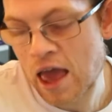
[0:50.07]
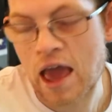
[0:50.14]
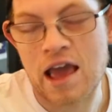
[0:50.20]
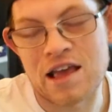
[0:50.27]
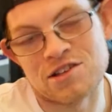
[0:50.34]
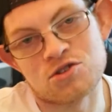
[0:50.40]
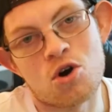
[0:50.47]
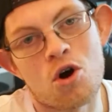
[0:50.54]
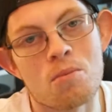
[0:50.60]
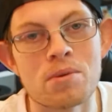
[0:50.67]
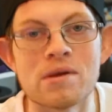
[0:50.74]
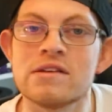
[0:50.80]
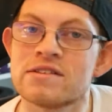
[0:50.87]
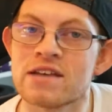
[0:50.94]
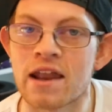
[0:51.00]
It's not
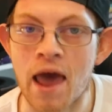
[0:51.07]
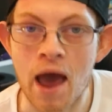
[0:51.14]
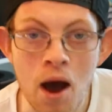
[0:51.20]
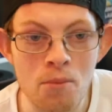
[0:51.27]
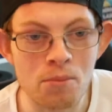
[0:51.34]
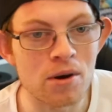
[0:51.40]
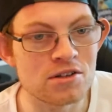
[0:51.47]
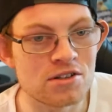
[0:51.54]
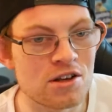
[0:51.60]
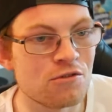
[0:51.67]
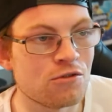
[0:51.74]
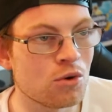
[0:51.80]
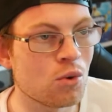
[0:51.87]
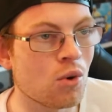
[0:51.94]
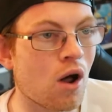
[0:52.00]
been sent out by
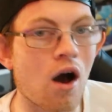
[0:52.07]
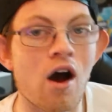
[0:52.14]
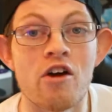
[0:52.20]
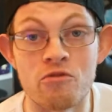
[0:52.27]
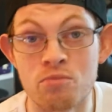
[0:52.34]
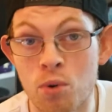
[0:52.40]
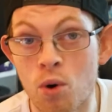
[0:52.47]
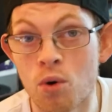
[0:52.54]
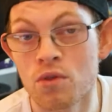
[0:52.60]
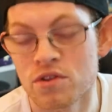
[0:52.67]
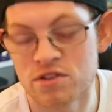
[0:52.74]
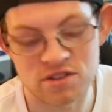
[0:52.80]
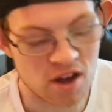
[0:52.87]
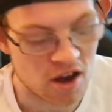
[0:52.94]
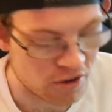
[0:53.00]
Gfuel. I've bought the
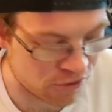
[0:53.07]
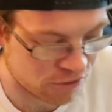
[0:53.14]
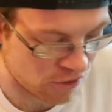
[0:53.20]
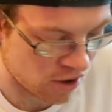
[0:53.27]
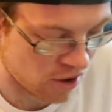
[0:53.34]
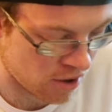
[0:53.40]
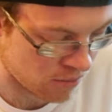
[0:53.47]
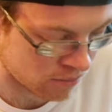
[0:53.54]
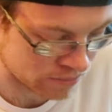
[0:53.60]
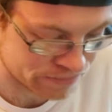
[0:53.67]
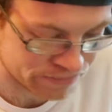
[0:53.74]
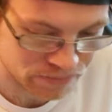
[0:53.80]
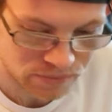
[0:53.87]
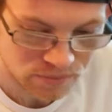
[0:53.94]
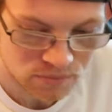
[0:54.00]
stuff.
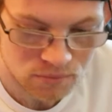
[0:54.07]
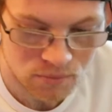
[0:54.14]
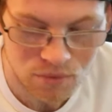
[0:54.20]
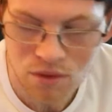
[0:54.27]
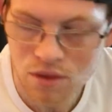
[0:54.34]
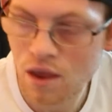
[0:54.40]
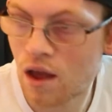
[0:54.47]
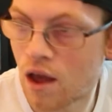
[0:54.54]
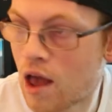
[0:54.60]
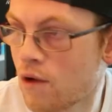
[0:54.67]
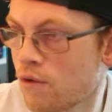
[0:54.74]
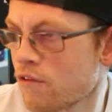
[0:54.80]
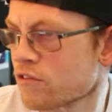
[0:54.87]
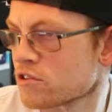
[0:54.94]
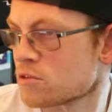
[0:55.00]

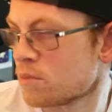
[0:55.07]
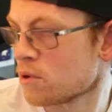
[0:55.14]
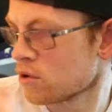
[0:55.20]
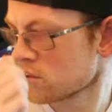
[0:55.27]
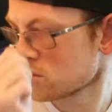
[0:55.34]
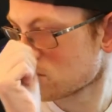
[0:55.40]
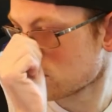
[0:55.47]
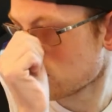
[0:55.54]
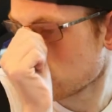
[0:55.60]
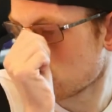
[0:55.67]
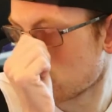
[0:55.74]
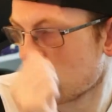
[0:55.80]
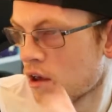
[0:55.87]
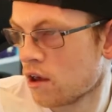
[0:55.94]
However, to be honest with you,